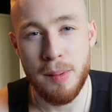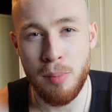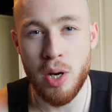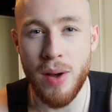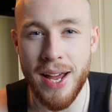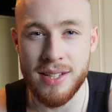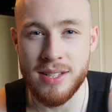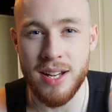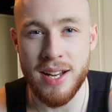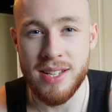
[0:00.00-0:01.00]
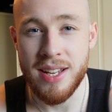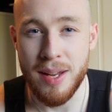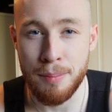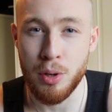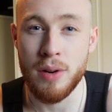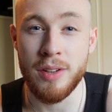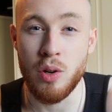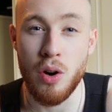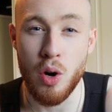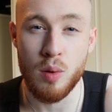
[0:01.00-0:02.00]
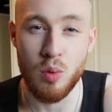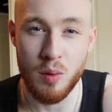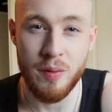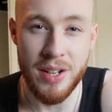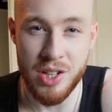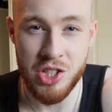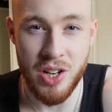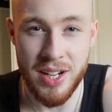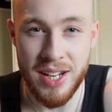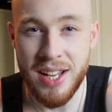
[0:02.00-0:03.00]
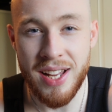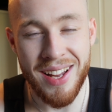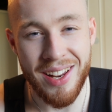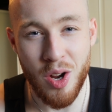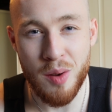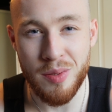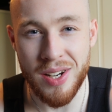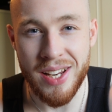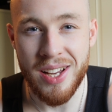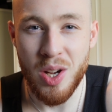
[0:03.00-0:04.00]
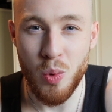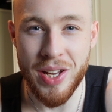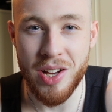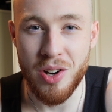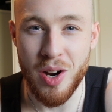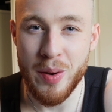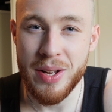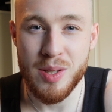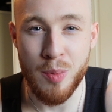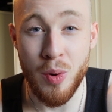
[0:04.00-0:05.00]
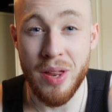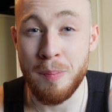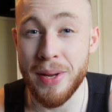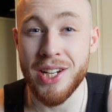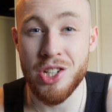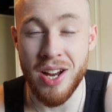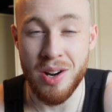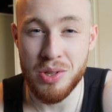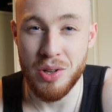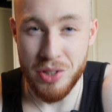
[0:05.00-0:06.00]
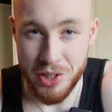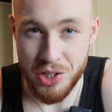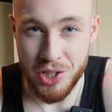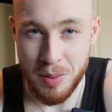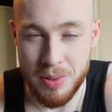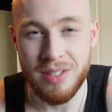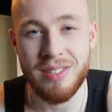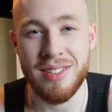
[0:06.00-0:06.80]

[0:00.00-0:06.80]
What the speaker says: bodyweight exercise, improving your overall fitness journey, and hopefully we can grow to be one of the biggest channels on YouTube.